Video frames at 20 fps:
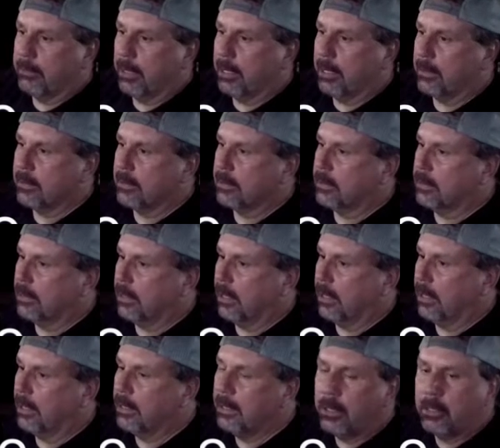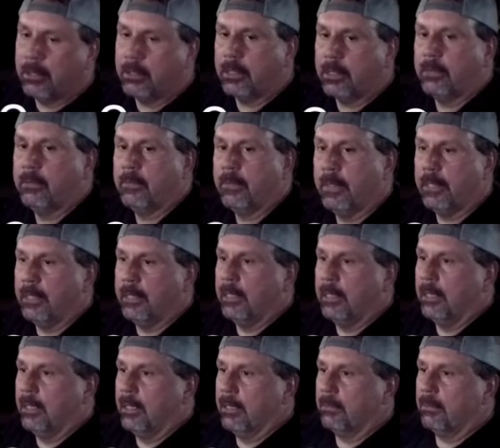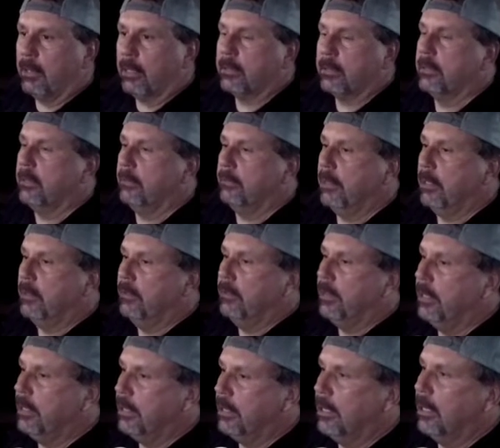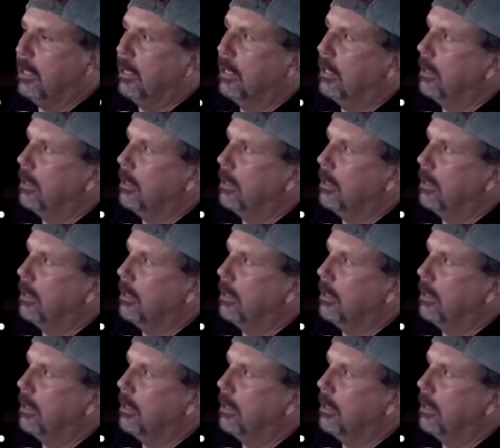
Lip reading: beats. Another good, watch the movie.